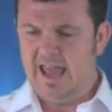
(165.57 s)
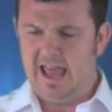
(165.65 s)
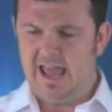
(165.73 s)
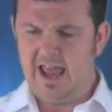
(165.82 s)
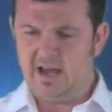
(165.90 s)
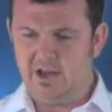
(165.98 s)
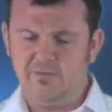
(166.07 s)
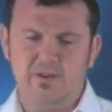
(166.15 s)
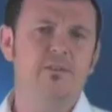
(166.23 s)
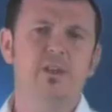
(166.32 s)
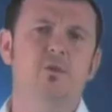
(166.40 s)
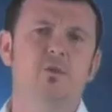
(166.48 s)
and you've
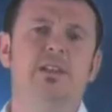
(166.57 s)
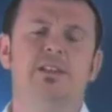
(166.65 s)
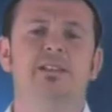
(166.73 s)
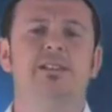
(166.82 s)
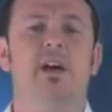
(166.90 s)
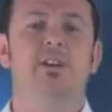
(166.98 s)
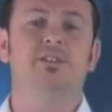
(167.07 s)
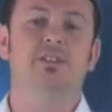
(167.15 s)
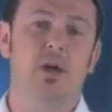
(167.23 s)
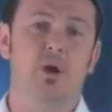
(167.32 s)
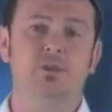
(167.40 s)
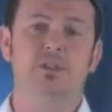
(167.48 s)
given you all your details and
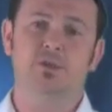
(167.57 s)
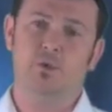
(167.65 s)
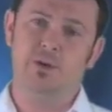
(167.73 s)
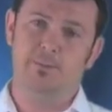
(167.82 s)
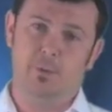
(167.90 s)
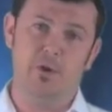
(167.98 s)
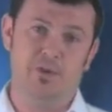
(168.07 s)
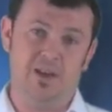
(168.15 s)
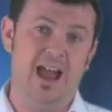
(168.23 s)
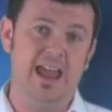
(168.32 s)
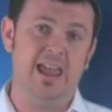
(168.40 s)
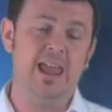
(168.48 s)
told your story to person
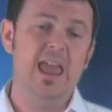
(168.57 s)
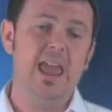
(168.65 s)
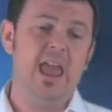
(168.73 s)
A,